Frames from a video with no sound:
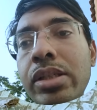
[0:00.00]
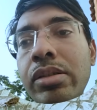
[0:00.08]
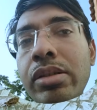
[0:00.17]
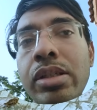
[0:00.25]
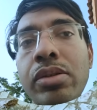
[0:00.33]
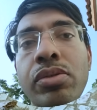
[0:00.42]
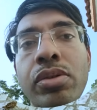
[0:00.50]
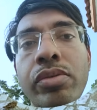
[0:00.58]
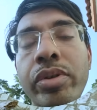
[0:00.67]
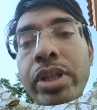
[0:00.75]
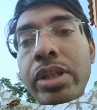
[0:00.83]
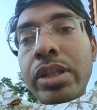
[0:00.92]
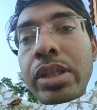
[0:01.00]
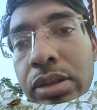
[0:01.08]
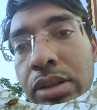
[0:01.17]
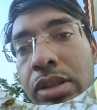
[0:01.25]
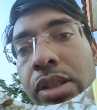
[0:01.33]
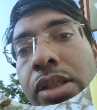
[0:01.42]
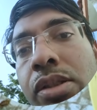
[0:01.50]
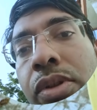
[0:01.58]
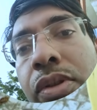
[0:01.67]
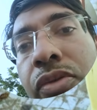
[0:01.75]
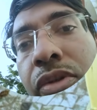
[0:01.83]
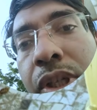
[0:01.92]
We'll go with this
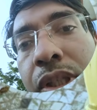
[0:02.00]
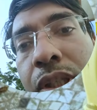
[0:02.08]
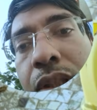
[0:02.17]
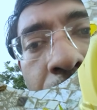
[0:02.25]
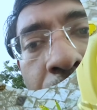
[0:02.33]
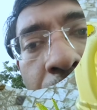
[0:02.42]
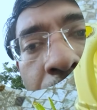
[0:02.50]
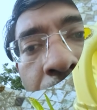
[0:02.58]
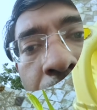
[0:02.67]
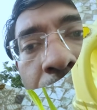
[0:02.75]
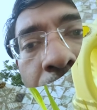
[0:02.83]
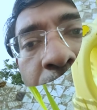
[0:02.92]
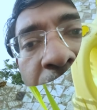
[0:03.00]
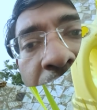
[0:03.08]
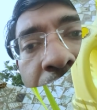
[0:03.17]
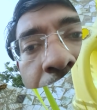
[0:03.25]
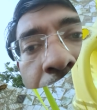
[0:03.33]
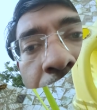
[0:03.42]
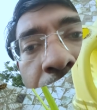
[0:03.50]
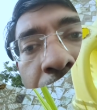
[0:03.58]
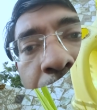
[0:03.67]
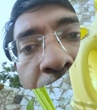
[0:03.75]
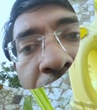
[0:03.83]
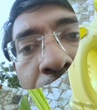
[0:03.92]
one first. I think it would be easier for
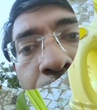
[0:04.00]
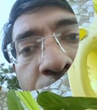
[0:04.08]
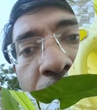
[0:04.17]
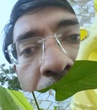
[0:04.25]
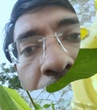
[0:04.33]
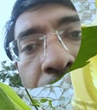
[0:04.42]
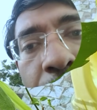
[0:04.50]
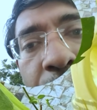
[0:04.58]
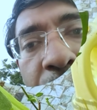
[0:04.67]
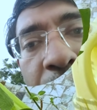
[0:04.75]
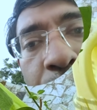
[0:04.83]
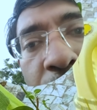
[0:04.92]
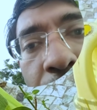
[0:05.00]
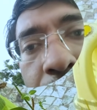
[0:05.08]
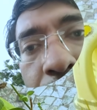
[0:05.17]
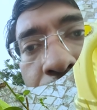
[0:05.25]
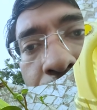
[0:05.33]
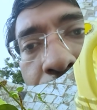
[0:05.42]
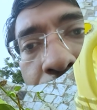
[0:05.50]
me to pull it from the bottom.